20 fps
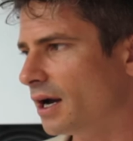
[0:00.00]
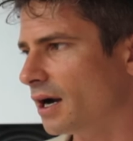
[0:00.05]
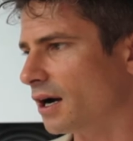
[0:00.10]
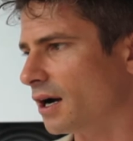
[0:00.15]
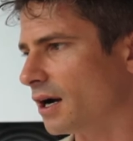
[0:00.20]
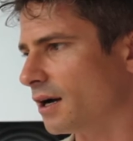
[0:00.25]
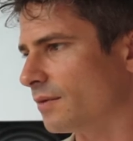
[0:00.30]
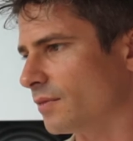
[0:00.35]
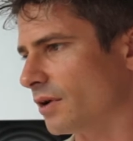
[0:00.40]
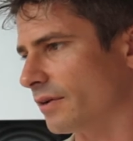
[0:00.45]

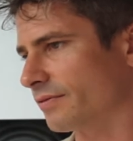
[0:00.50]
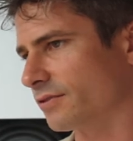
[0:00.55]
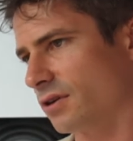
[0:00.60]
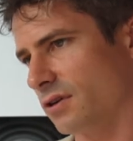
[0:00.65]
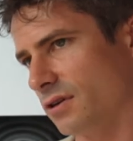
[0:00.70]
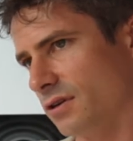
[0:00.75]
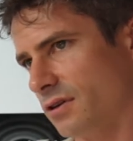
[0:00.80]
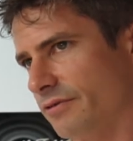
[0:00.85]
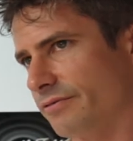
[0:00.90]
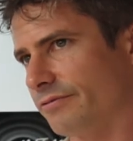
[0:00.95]
I've
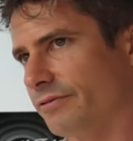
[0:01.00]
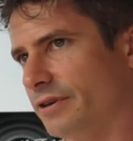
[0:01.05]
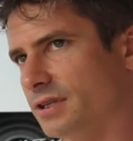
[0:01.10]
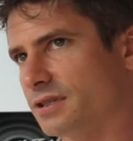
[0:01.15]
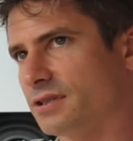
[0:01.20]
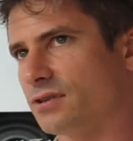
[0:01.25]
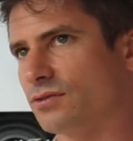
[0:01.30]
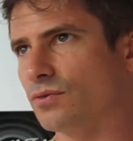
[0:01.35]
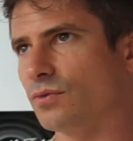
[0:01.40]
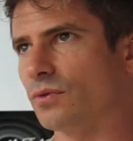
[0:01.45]
got a lot of
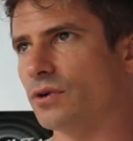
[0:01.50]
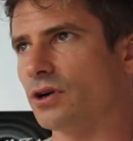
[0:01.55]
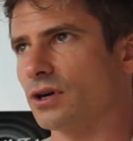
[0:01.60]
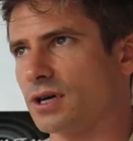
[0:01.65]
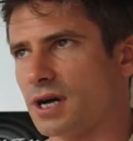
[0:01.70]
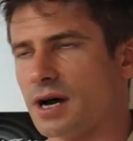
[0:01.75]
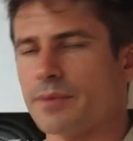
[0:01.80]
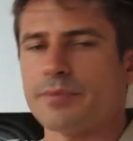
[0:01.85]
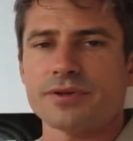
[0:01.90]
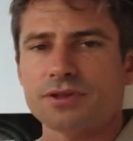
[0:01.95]
friends who
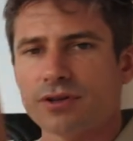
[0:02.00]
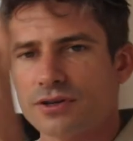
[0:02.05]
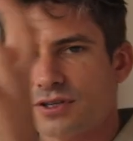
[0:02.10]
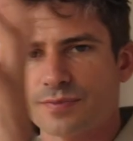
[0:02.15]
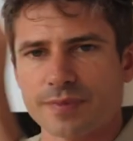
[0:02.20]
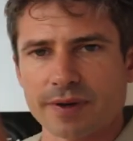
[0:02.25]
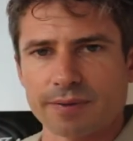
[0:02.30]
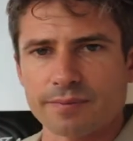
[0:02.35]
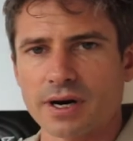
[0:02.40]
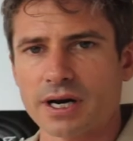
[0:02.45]
work up in
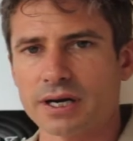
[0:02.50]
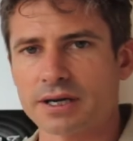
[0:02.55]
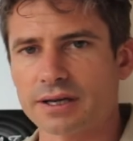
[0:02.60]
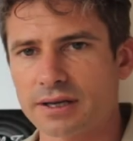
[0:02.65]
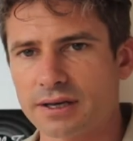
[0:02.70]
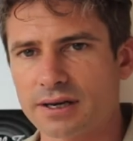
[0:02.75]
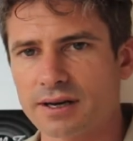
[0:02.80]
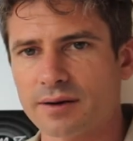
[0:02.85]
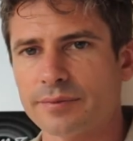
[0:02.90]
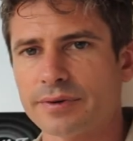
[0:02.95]
those big
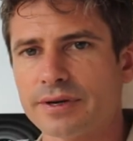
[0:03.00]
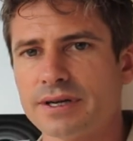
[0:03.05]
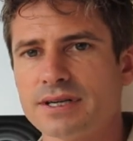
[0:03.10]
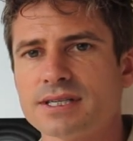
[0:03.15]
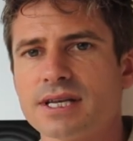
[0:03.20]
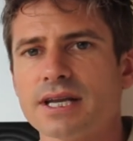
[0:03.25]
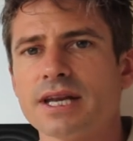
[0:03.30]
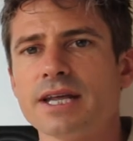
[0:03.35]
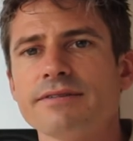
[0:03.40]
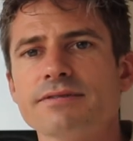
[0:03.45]
marketing
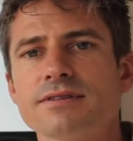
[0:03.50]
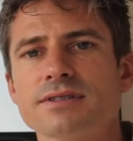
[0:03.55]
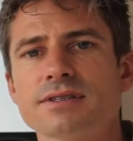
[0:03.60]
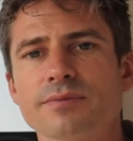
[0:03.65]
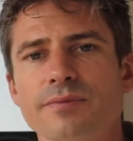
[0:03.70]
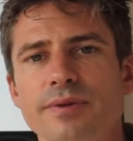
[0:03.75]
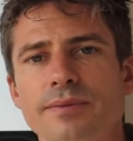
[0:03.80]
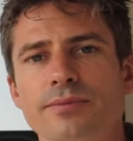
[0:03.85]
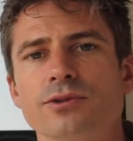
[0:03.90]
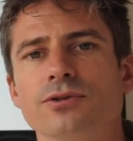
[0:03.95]
companies and even
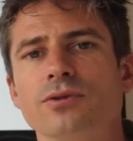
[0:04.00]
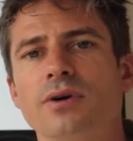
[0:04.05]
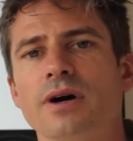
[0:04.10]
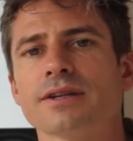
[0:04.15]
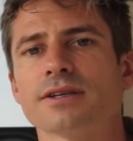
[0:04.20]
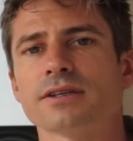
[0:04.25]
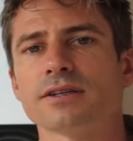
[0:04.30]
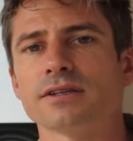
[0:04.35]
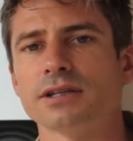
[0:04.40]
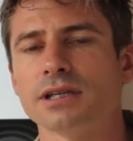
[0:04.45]
some people who
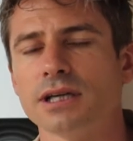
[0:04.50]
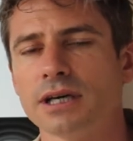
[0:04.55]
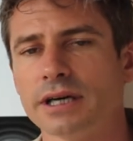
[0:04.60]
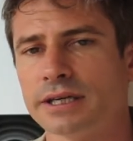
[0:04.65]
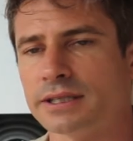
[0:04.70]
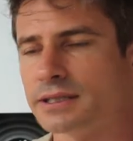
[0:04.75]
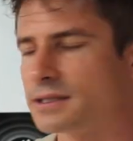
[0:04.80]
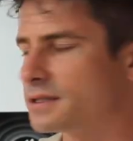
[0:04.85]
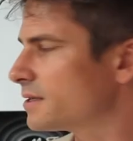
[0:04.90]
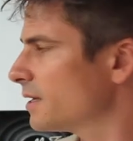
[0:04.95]
are the
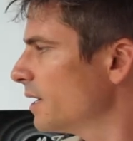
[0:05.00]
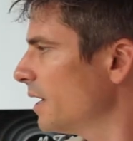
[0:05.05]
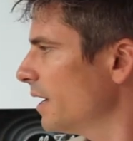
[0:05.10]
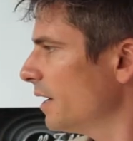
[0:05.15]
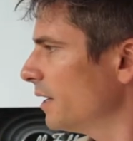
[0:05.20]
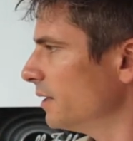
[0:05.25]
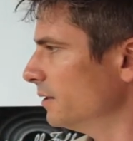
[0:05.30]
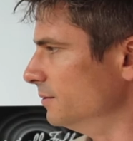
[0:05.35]
clients.